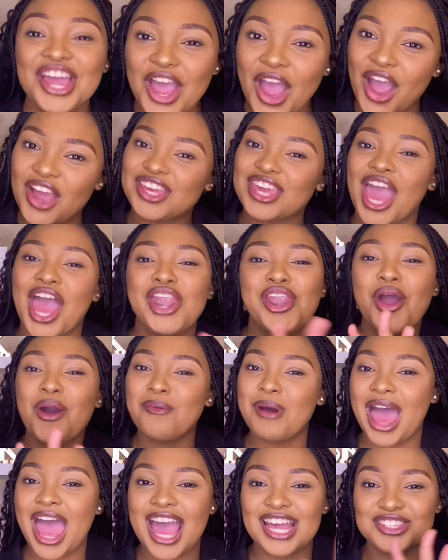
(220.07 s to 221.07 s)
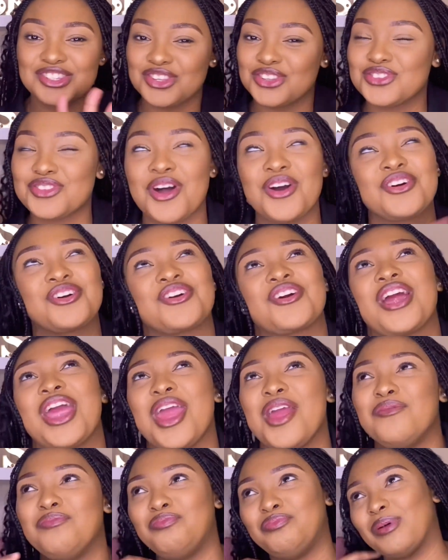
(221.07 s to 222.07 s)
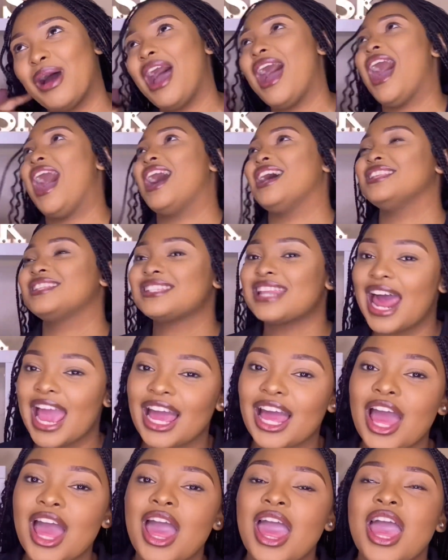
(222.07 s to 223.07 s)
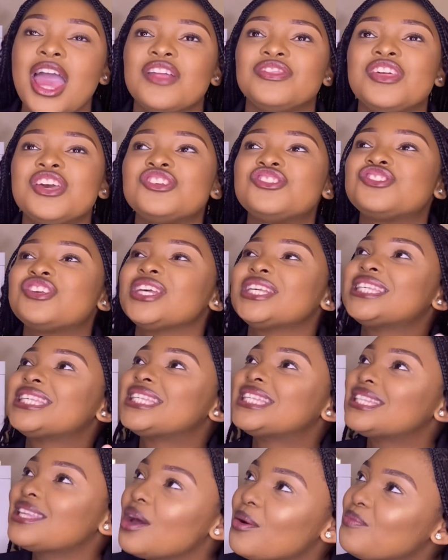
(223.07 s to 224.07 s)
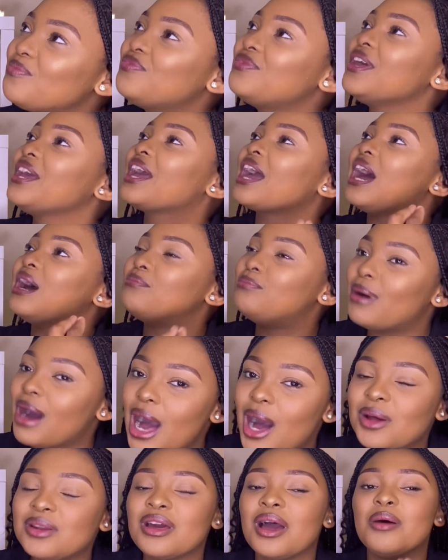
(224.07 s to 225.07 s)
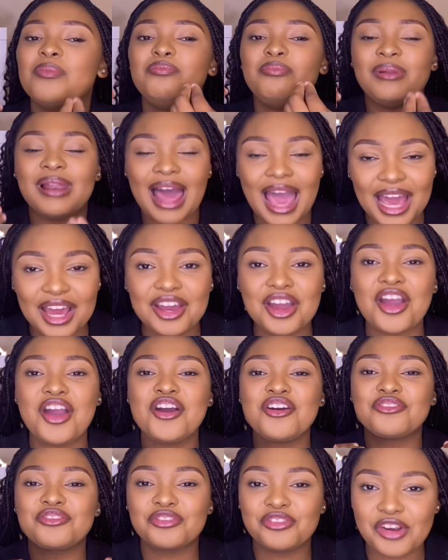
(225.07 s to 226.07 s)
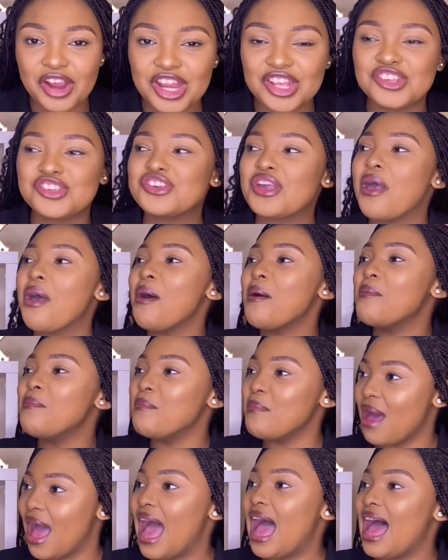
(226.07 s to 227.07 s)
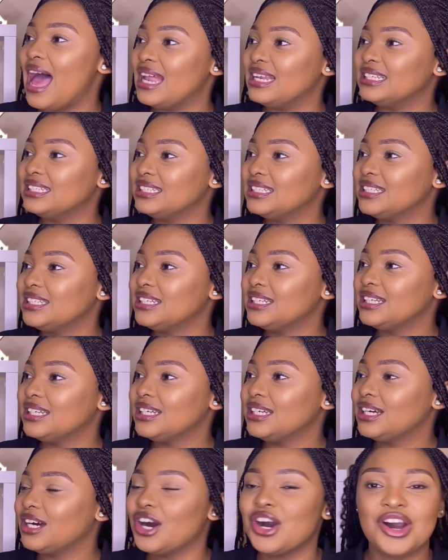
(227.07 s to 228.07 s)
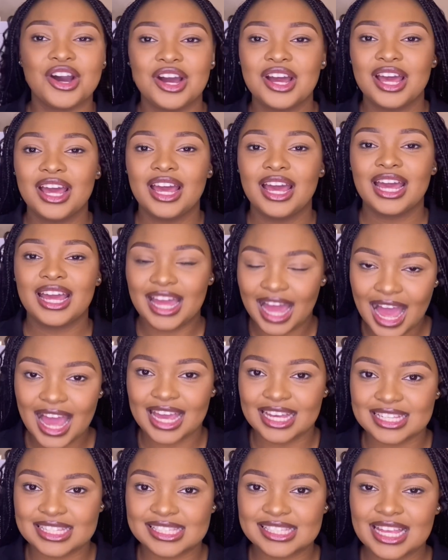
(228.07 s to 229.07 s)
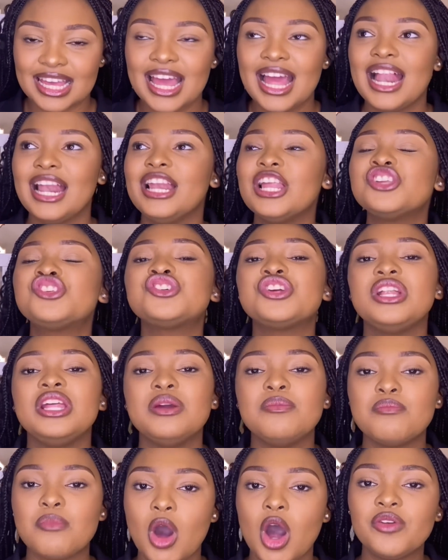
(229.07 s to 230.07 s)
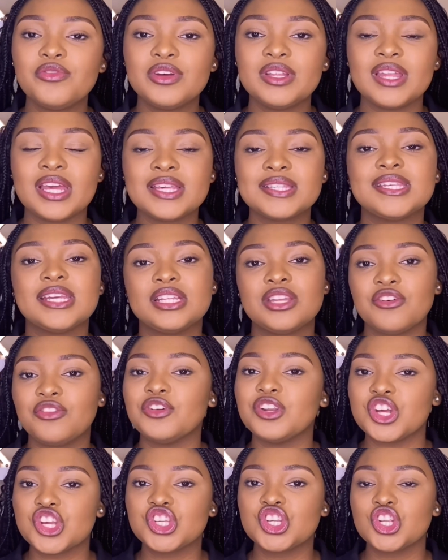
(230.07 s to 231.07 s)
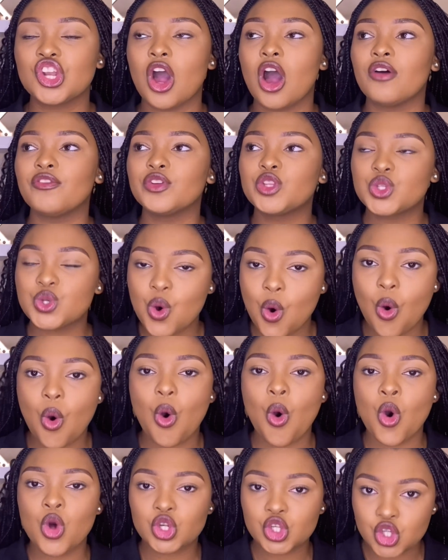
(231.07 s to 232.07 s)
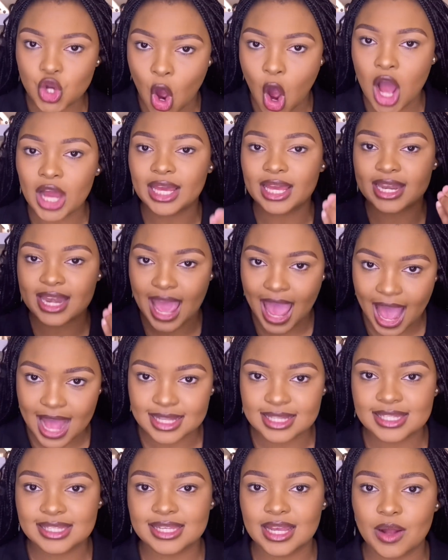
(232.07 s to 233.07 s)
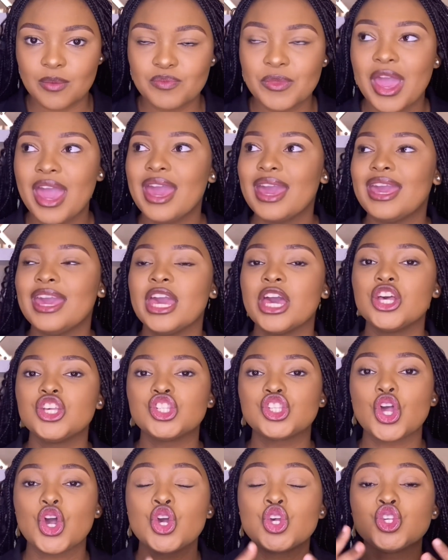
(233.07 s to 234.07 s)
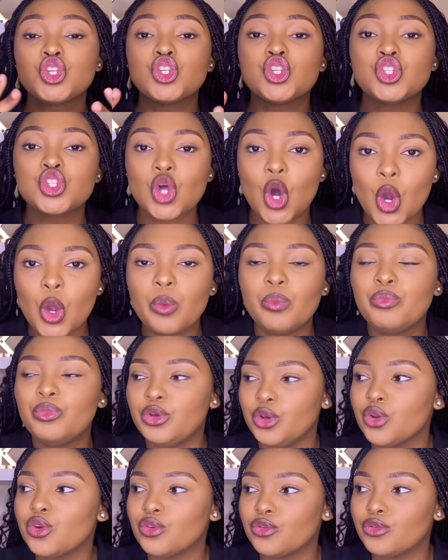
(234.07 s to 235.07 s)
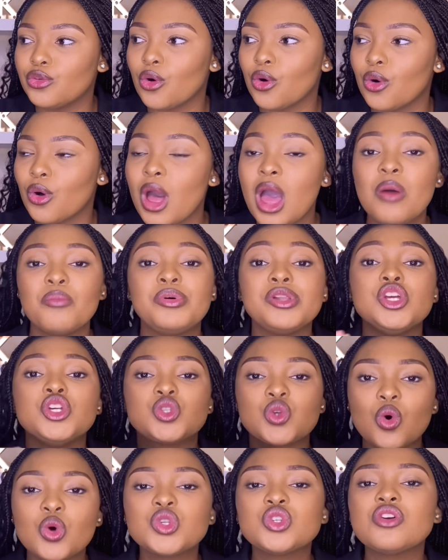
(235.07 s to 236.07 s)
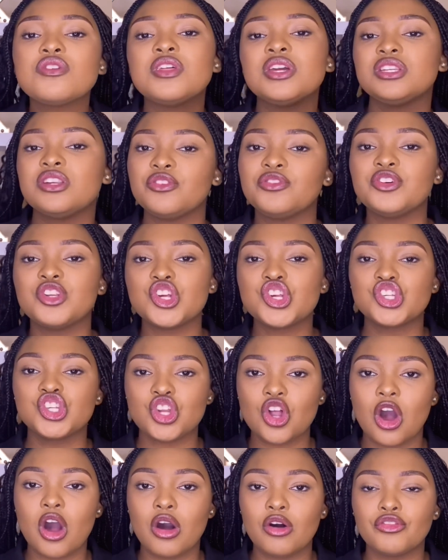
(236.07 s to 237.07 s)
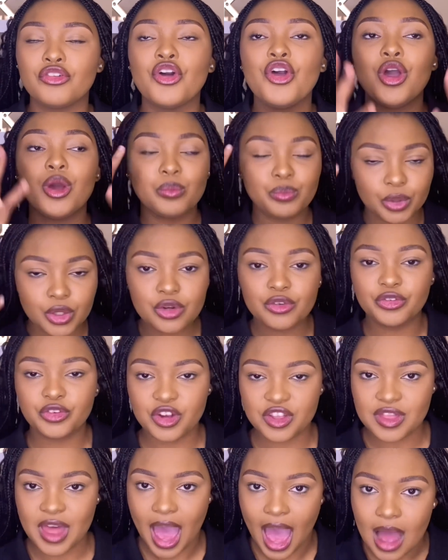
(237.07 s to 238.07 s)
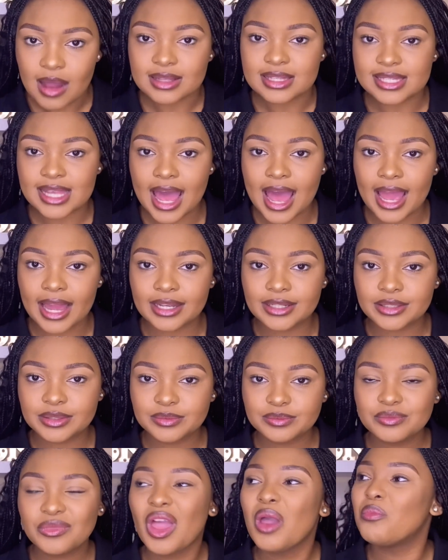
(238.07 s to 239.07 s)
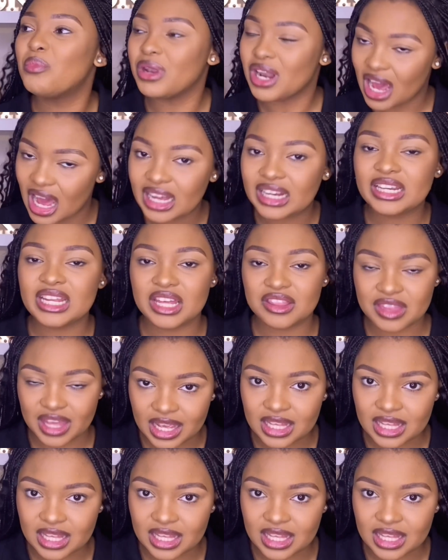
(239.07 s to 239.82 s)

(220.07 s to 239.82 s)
Okay, I know my accent's not great, but like, there's just something about a black French man. Oh, guys, literally Marvin is the definition of tall, dark, and handsome. He is so beautiful, but he's also the definition of beautiful in the outside, but ugly in the